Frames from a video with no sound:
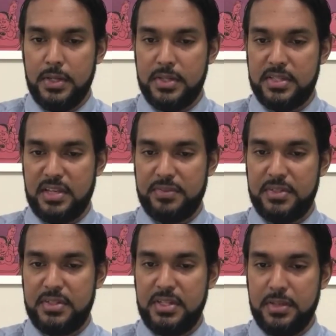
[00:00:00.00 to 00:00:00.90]

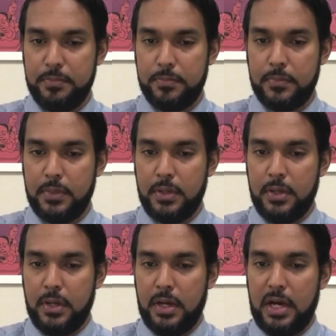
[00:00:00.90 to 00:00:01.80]
17.
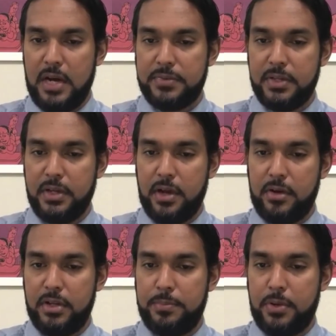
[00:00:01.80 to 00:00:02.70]
After
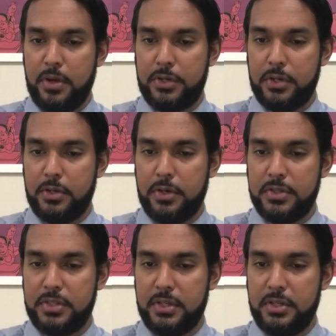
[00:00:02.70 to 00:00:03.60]
current production
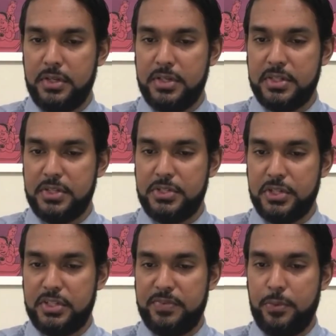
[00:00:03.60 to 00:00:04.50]
cost incurred is
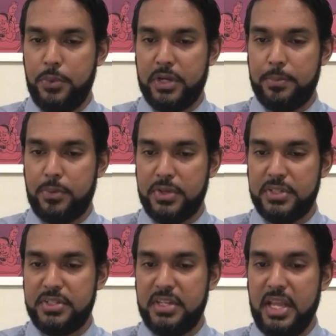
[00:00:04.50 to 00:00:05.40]
adjusted for work in
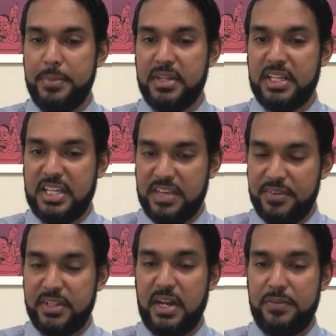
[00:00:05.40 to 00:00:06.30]
process, the name
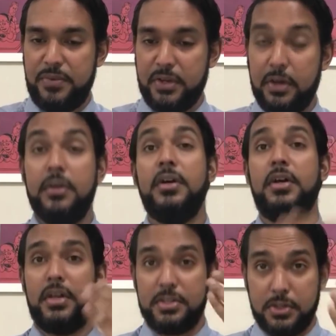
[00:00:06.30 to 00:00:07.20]
given to that figure
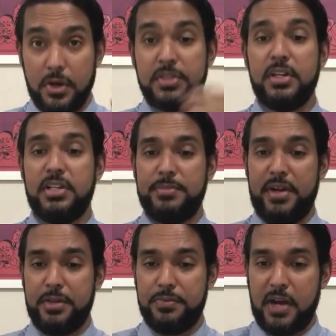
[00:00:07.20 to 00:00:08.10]
is cost of goods
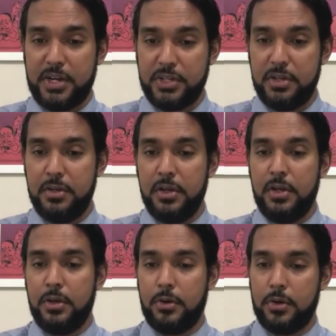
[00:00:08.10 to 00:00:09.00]
manufactured
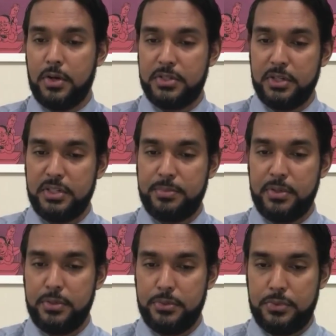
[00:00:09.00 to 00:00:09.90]
or cost of goods
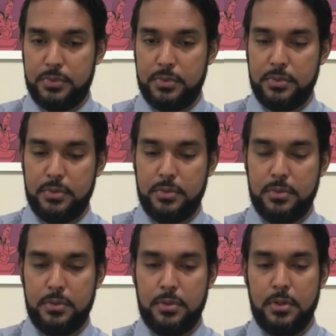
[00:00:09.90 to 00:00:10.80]
produced.
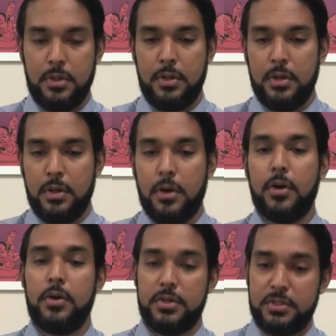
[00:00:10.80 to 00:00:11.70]

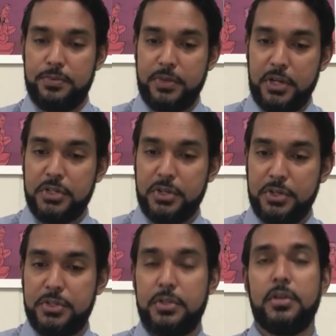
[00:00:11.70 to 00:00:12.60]
Or cost of finished
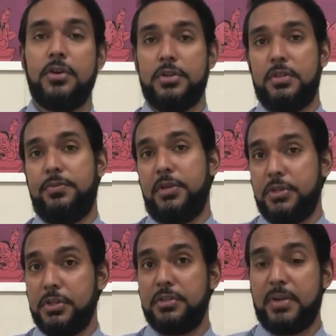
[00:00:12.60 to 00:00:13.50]
goods
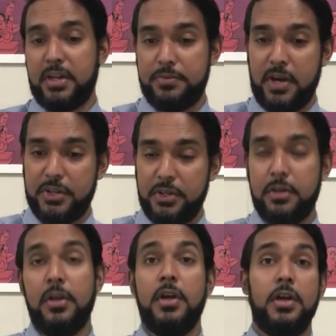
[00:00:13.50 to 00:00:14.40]

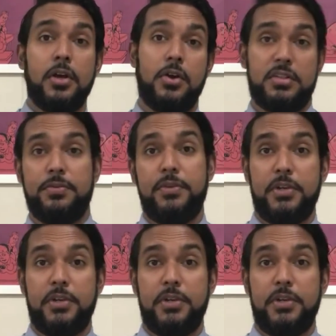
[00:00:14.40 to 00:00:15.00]
manufactured, cost of